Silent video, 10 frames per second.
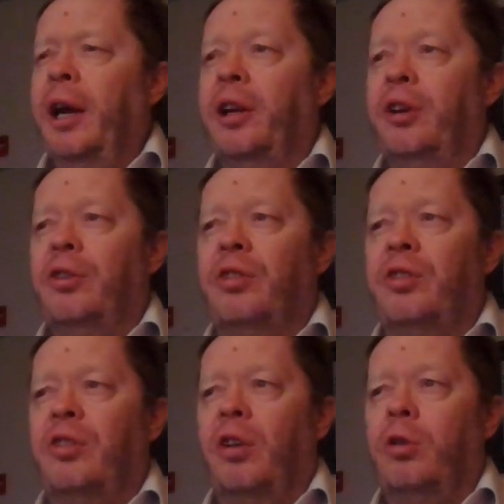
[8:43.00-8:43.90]
I hadn't used
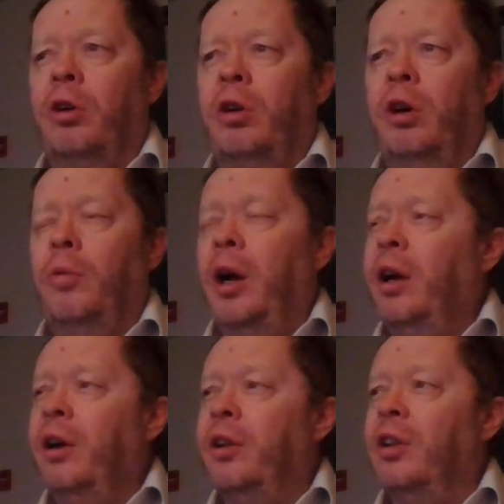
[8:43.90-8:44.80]
a slow cooker in a
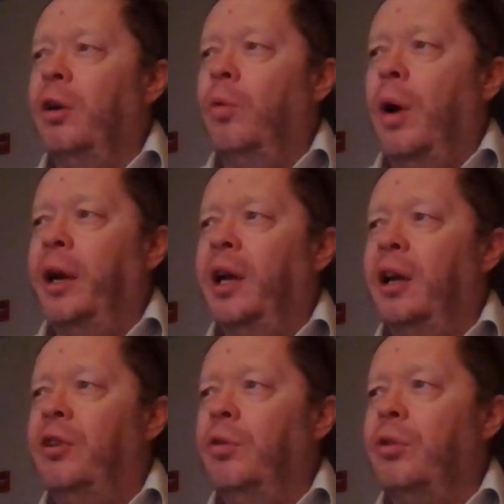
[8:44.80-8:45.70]
while, and I thought, why
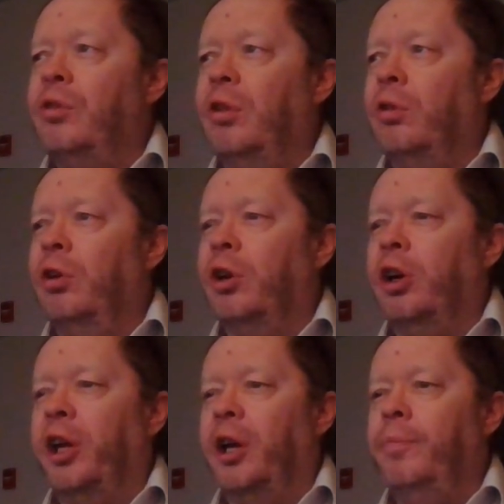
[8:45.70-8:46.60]
not do a slow
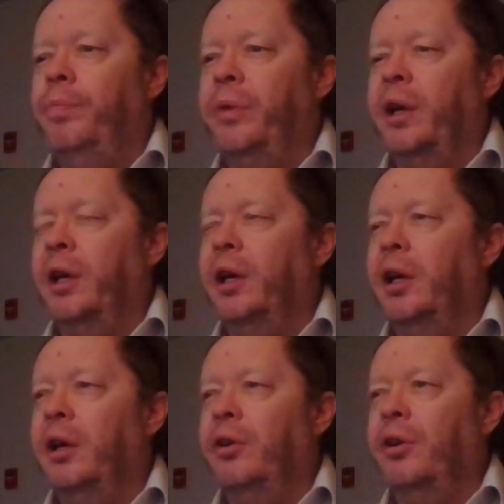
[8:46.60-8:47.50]
cooker day?
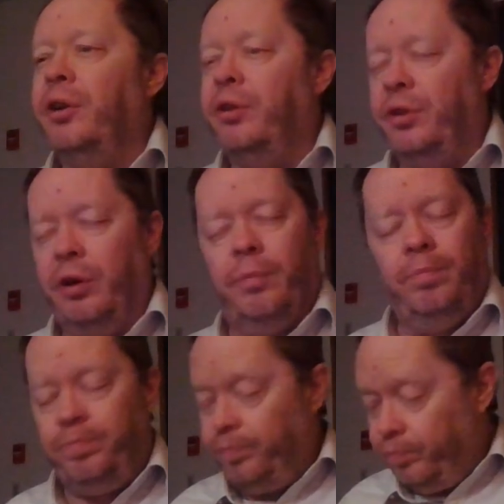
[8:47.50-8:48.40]
And so
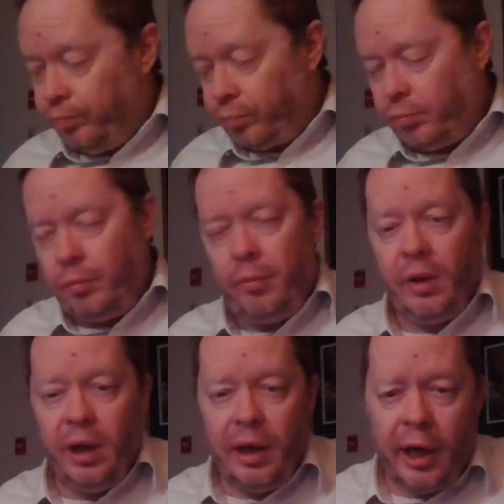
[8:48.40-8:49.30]

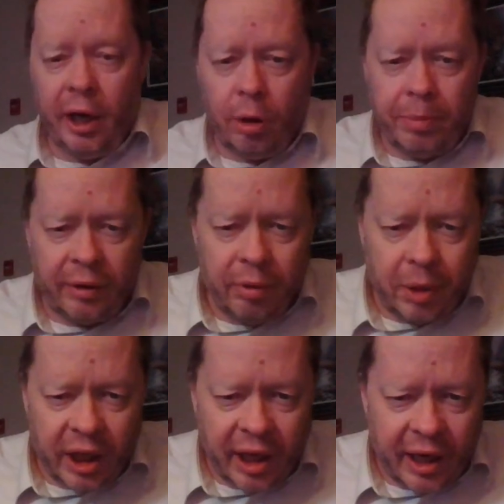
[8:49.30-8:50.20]
I hope
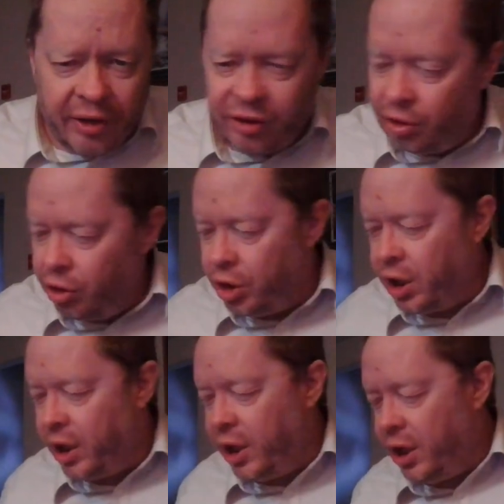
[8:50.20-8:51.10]
everybody has a
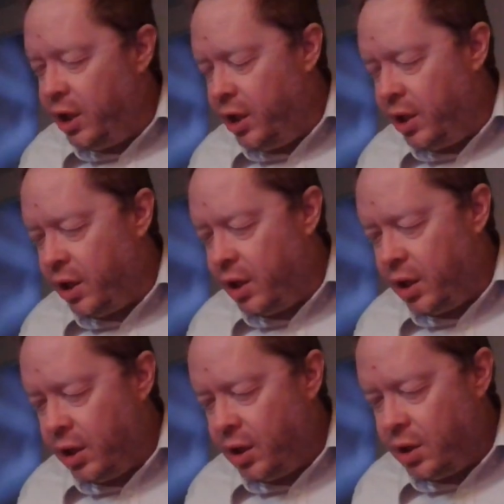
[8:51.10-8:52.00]
good day
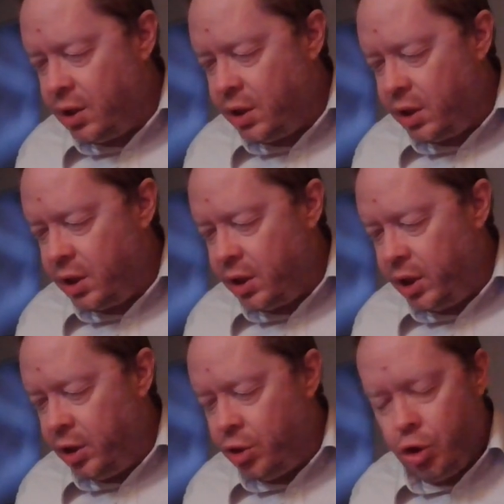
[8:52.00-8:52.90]
and
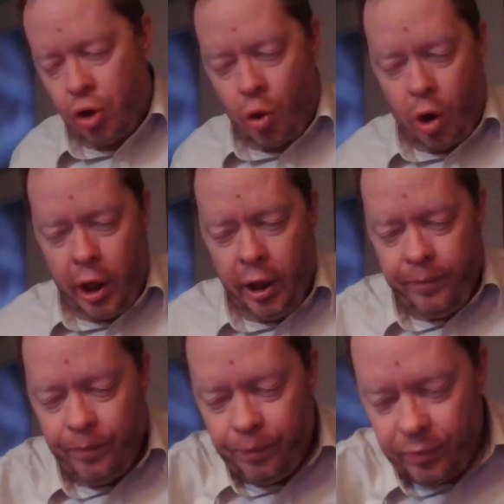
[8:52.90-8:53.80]
enjoy.